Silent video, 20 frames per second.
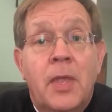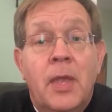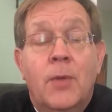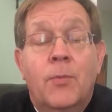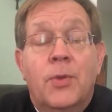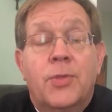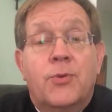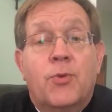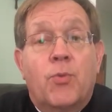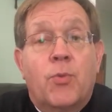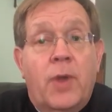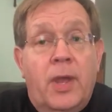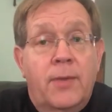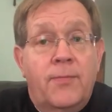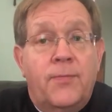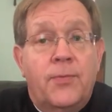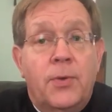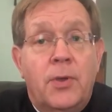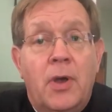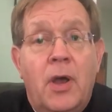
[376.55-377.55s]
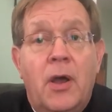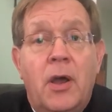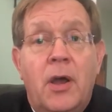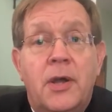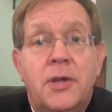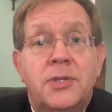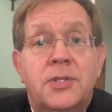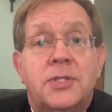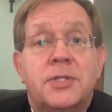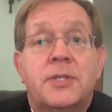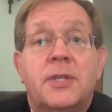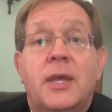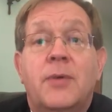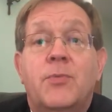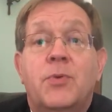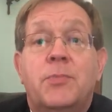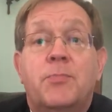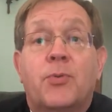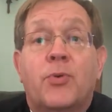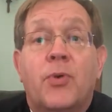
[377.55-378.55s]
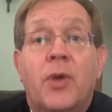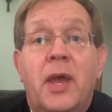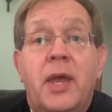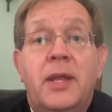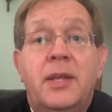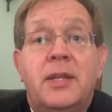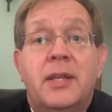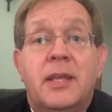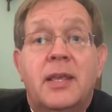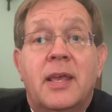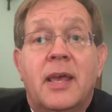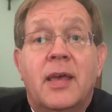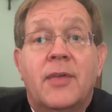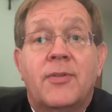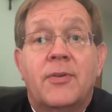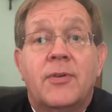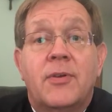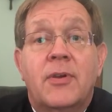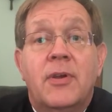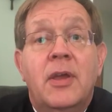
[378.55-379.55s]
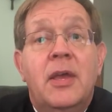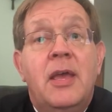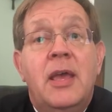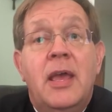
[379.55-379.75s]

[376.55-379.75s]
and with grateful hearts they would pray together,